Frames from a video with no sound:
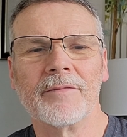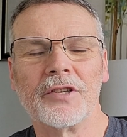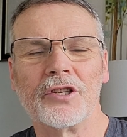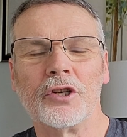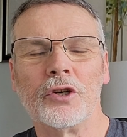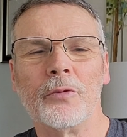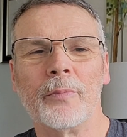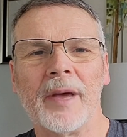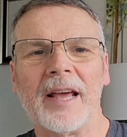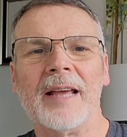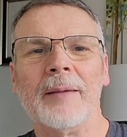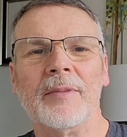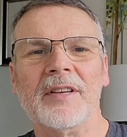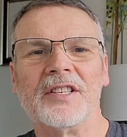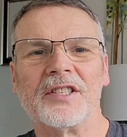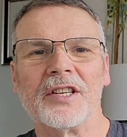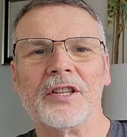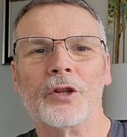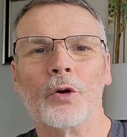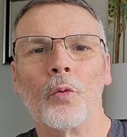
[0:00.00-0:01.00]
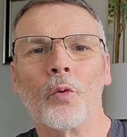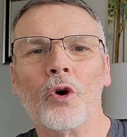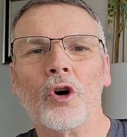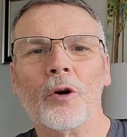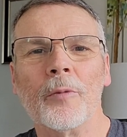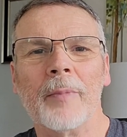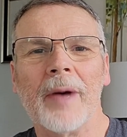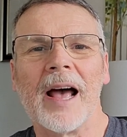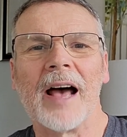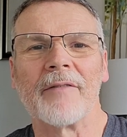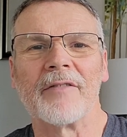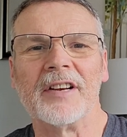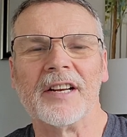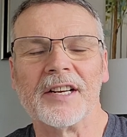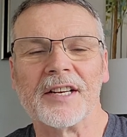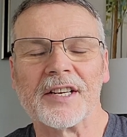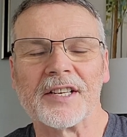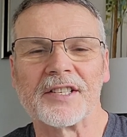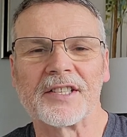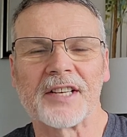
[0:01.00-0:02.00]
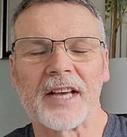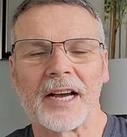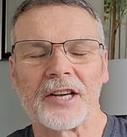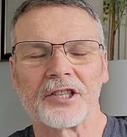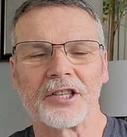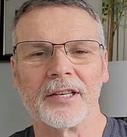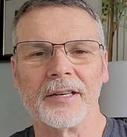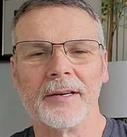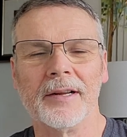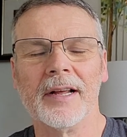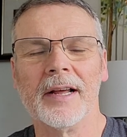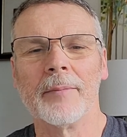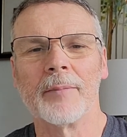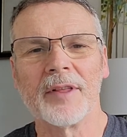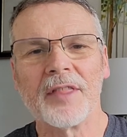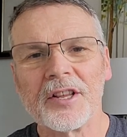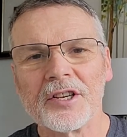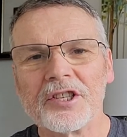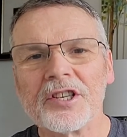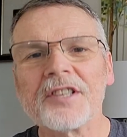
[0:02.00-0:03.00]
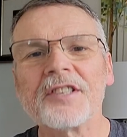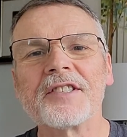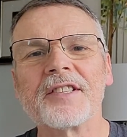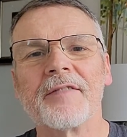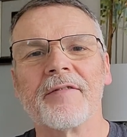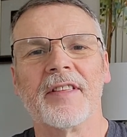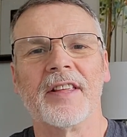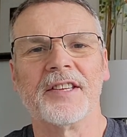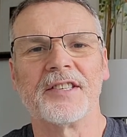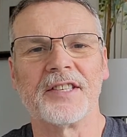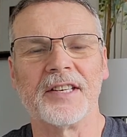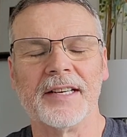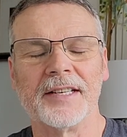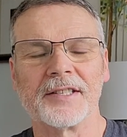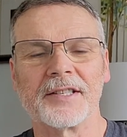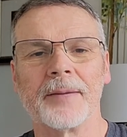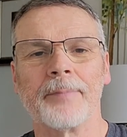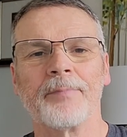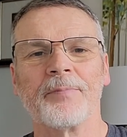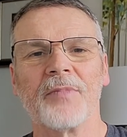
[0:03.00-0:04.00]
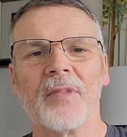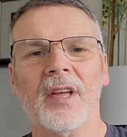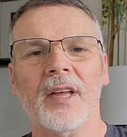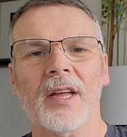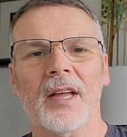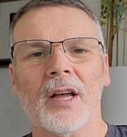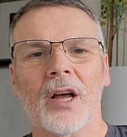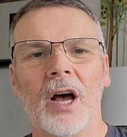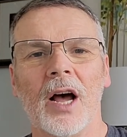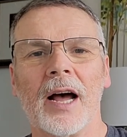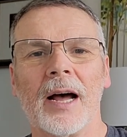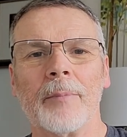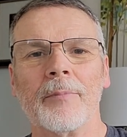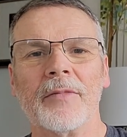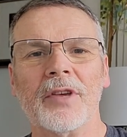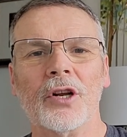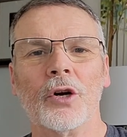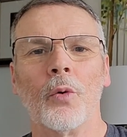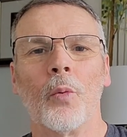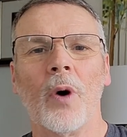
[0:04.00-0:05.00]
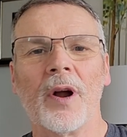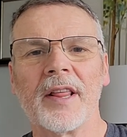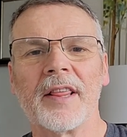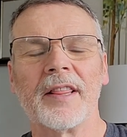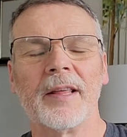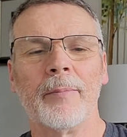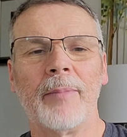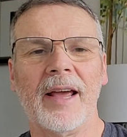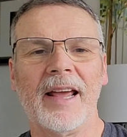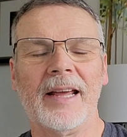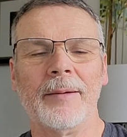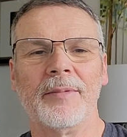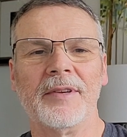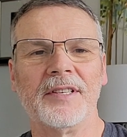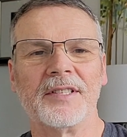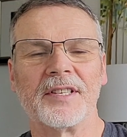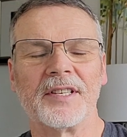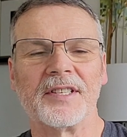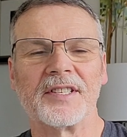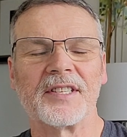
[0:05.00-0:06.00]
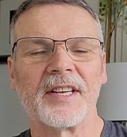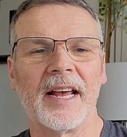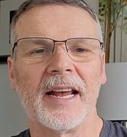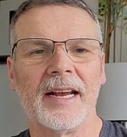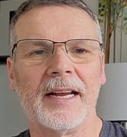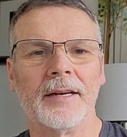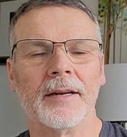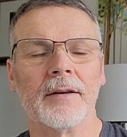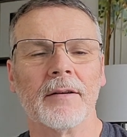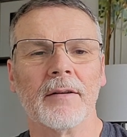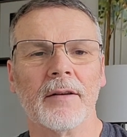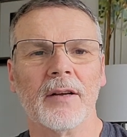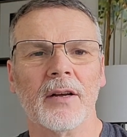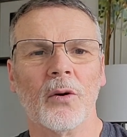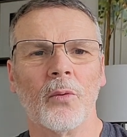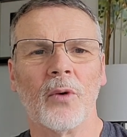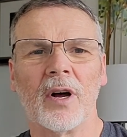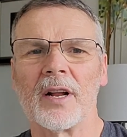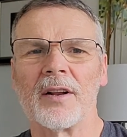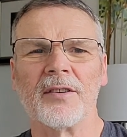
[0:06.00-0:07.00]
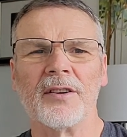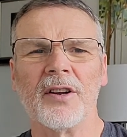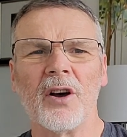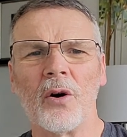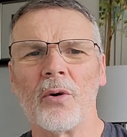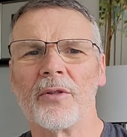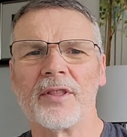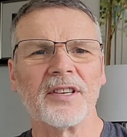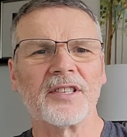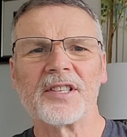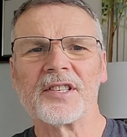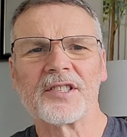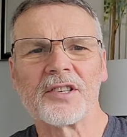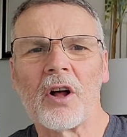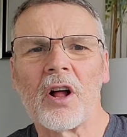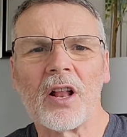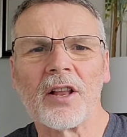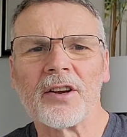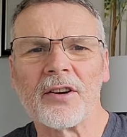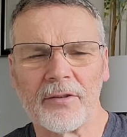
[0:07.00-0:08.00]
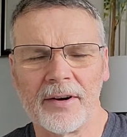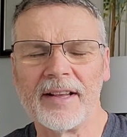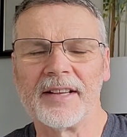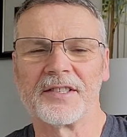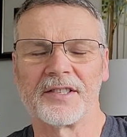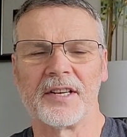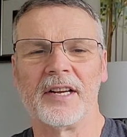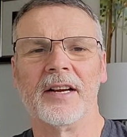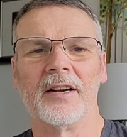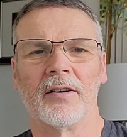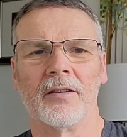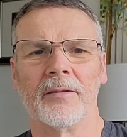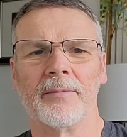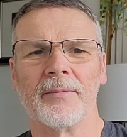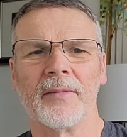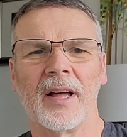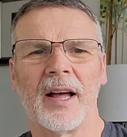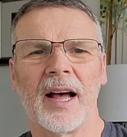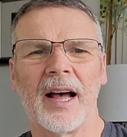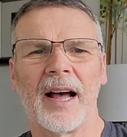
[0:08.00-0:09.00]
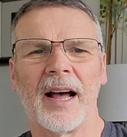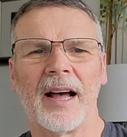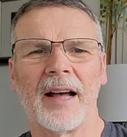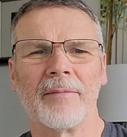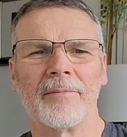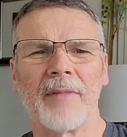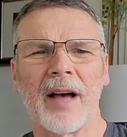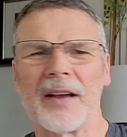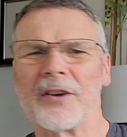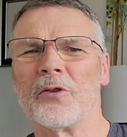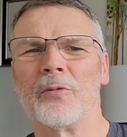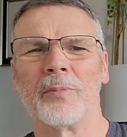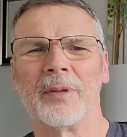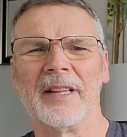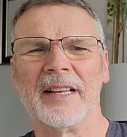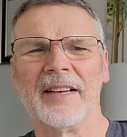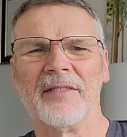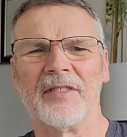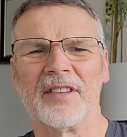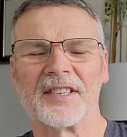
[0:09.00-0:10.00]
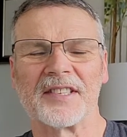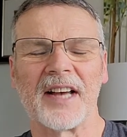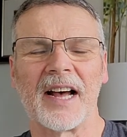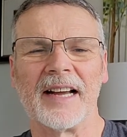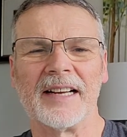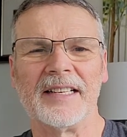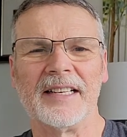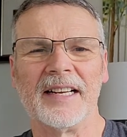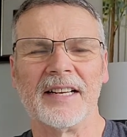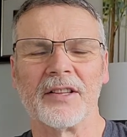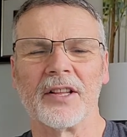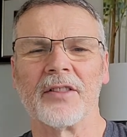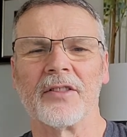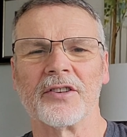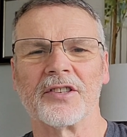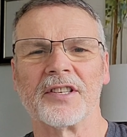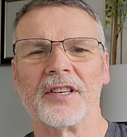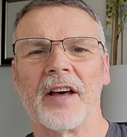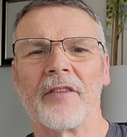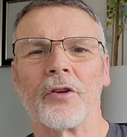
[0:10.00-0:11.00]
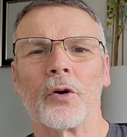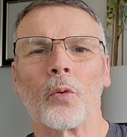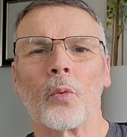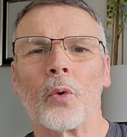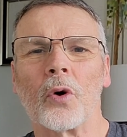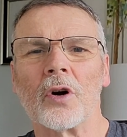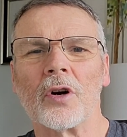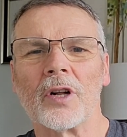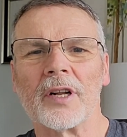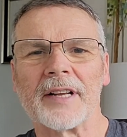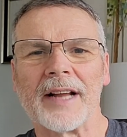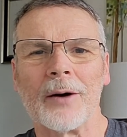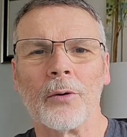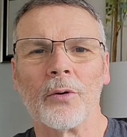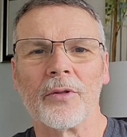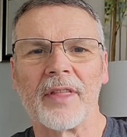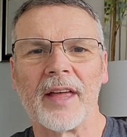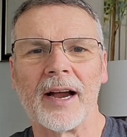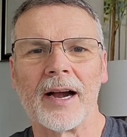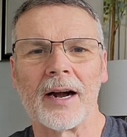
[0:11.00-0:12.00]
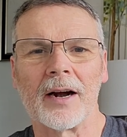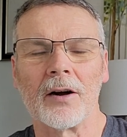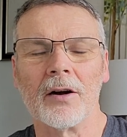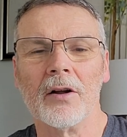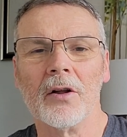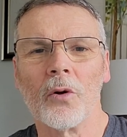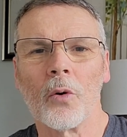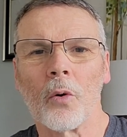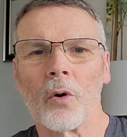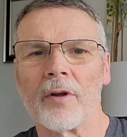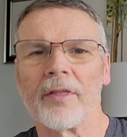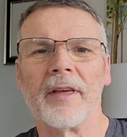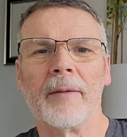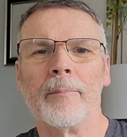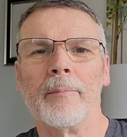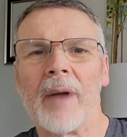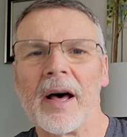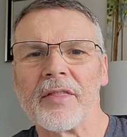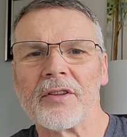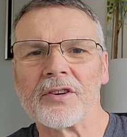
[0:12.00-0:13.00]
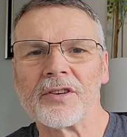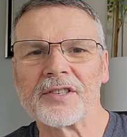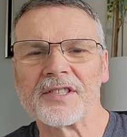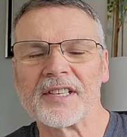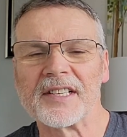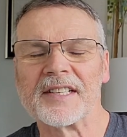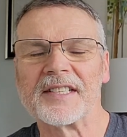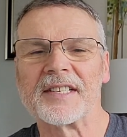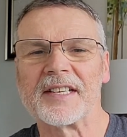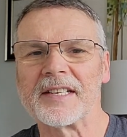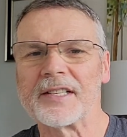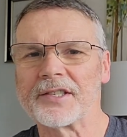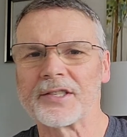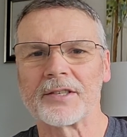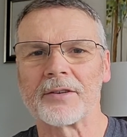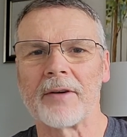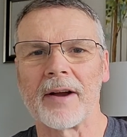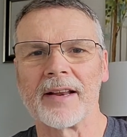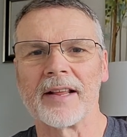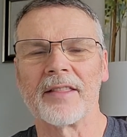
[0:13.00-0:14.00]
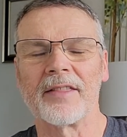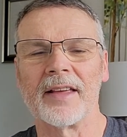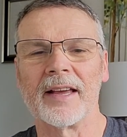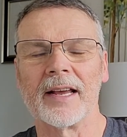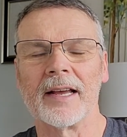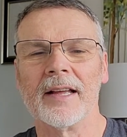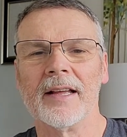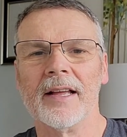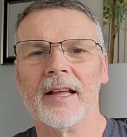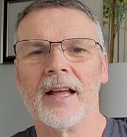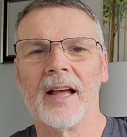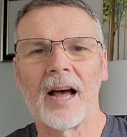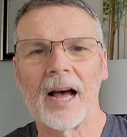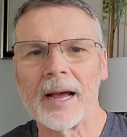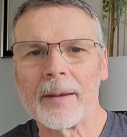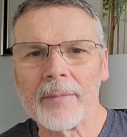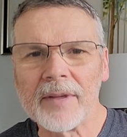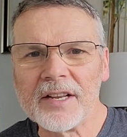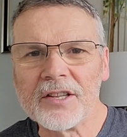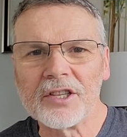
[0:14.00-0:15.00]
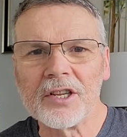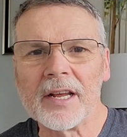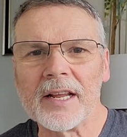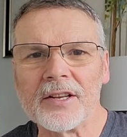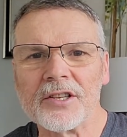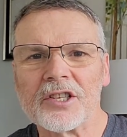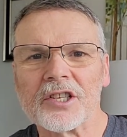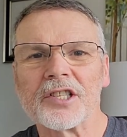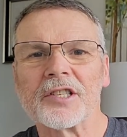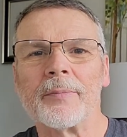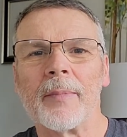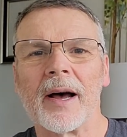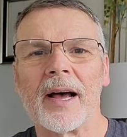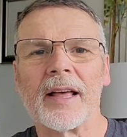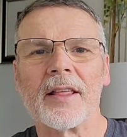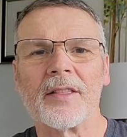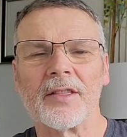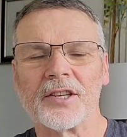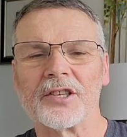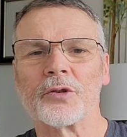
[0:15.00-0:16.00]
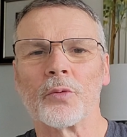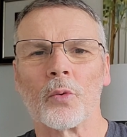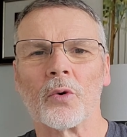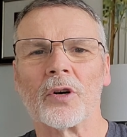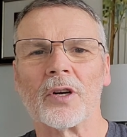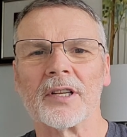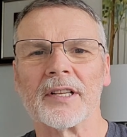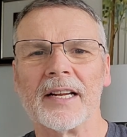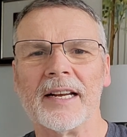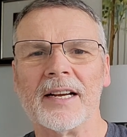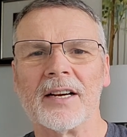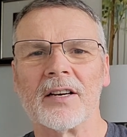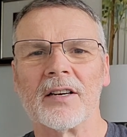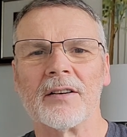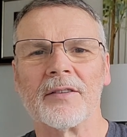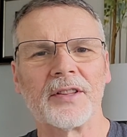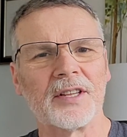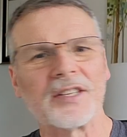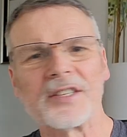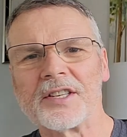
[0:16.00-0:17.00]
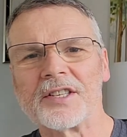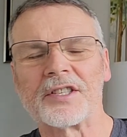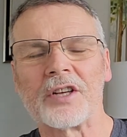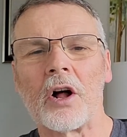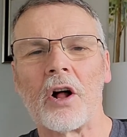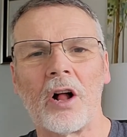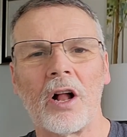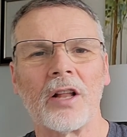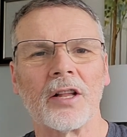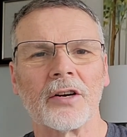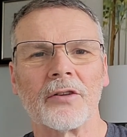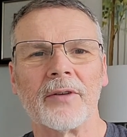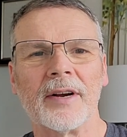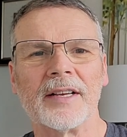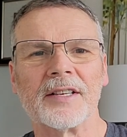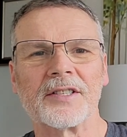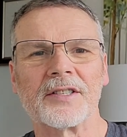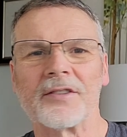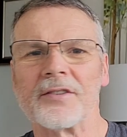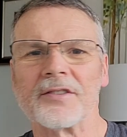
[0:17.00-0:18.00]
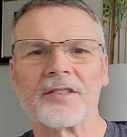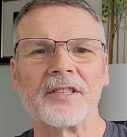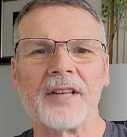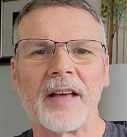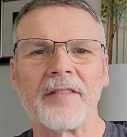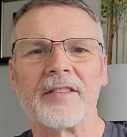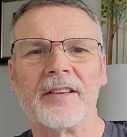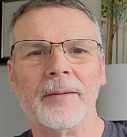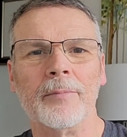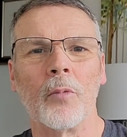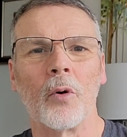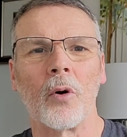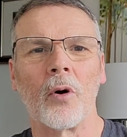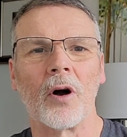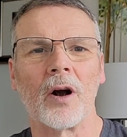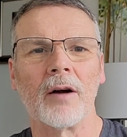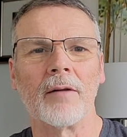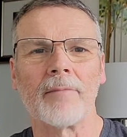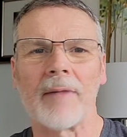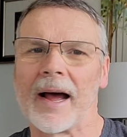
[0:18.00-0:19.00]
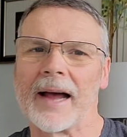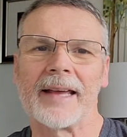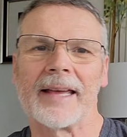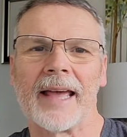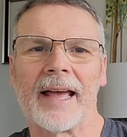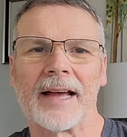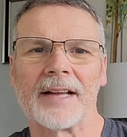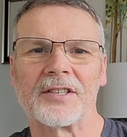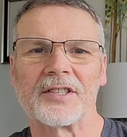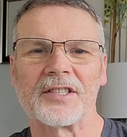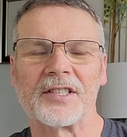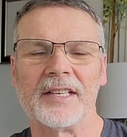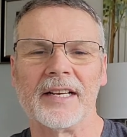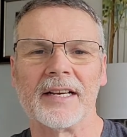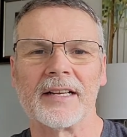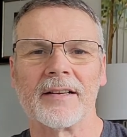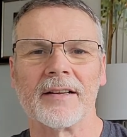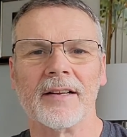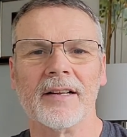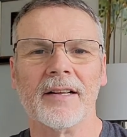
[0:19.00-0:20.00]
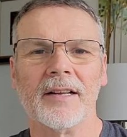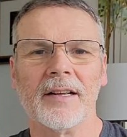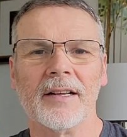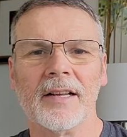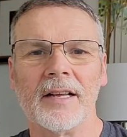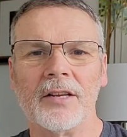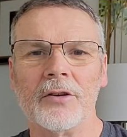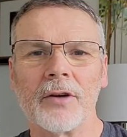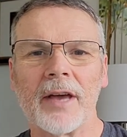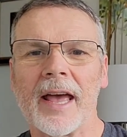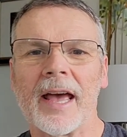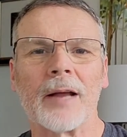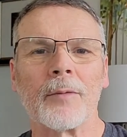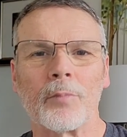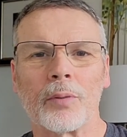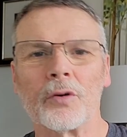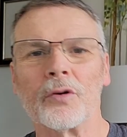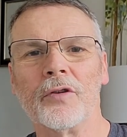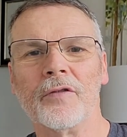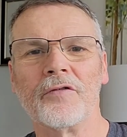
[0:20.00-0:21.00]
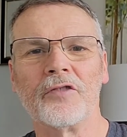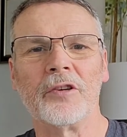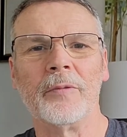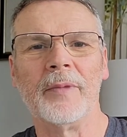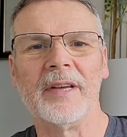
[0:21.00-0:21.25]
two babies in the womb having a discussion. But the gist of this is, you know, one of the babies is saying, "Well, no, this is all there is here. I don't believe this idea that there's another world out there or that mothers exist or anything. I'm in just this world here. This is all there is. There's nothing more. I can't see it. You can't prove to